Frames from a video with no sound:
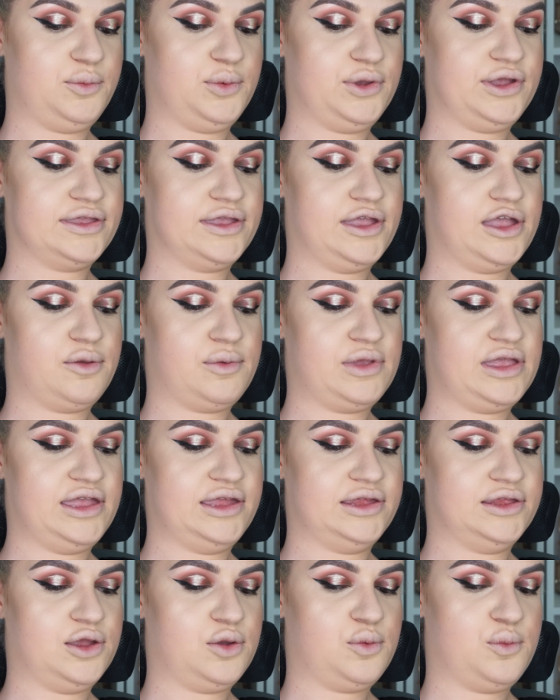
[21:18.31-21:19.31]
we're going to go
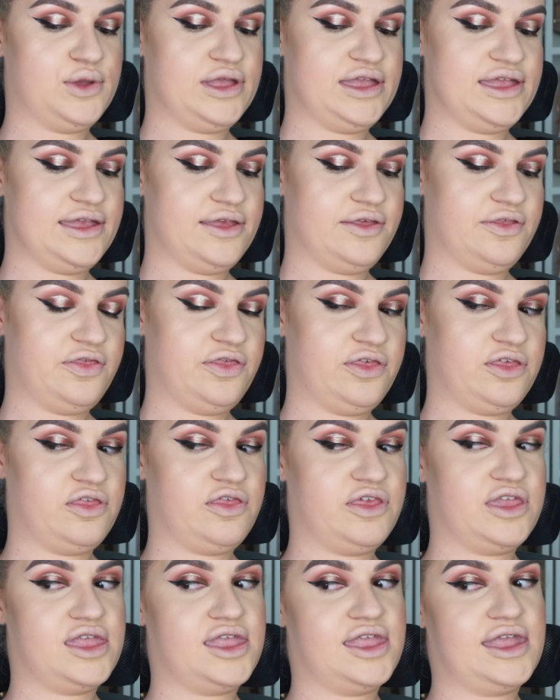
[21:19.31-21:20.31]
in with
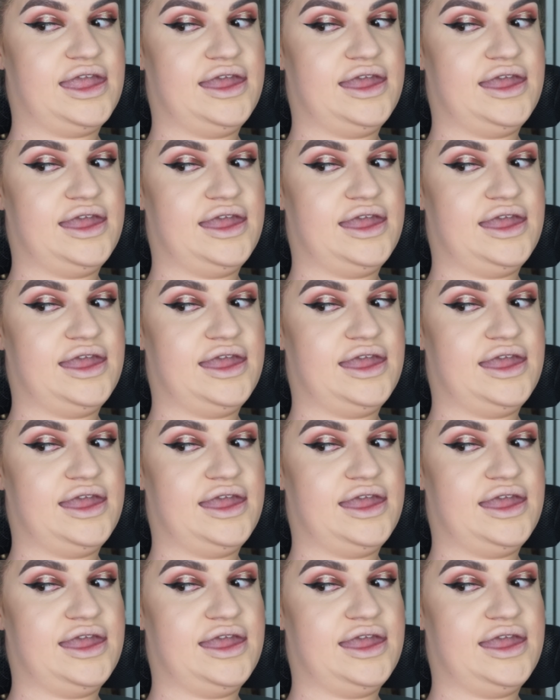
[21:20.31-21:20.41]
the